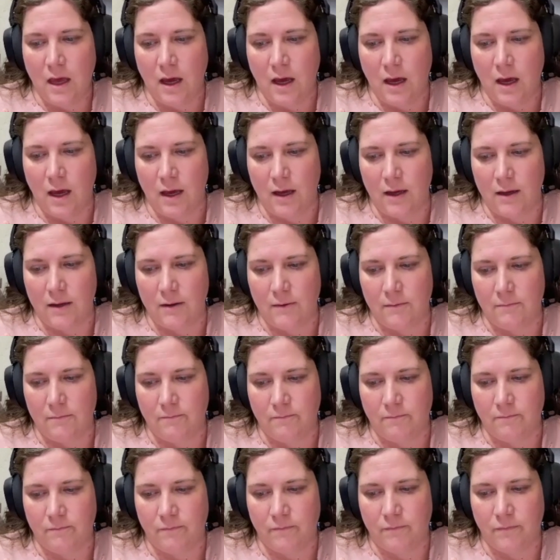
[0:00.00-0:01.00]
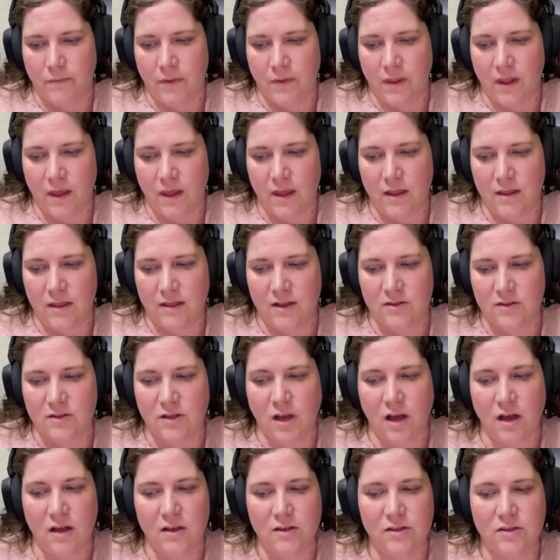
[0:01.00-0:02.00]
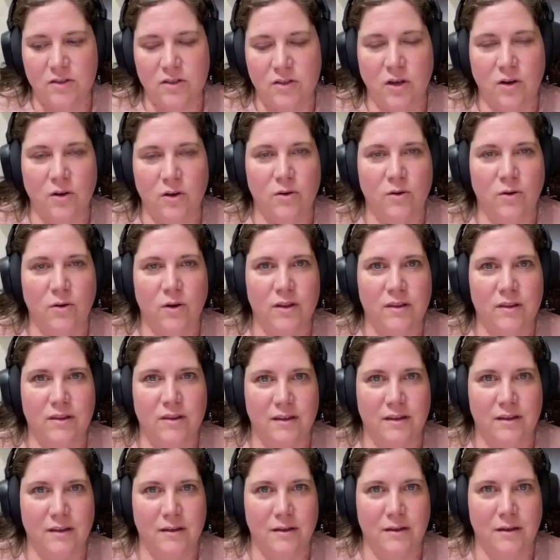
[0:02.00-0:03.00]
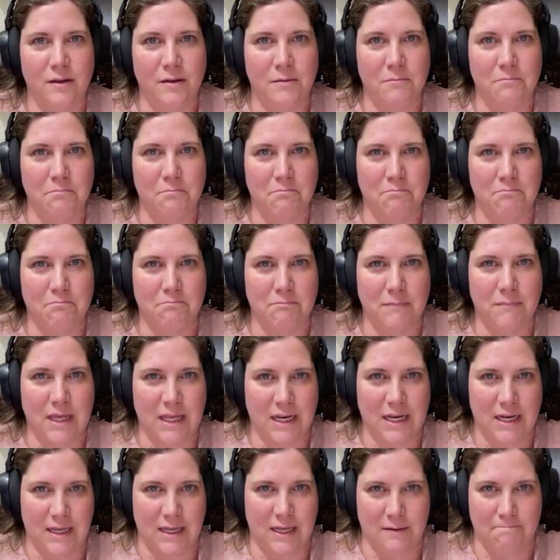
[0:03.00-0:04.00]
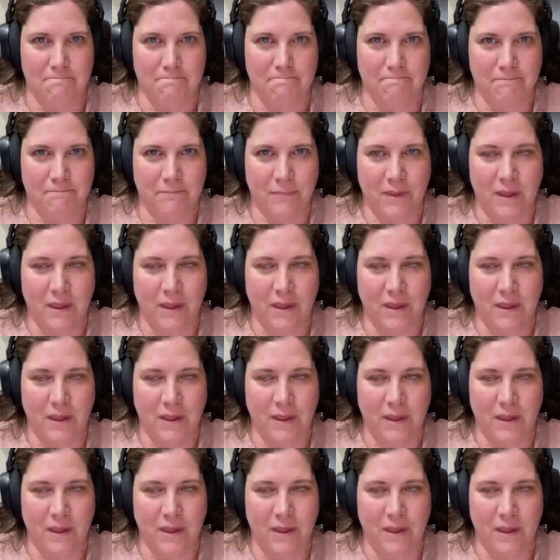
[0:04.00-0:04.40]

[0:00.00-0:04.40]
Um, there's also the medium.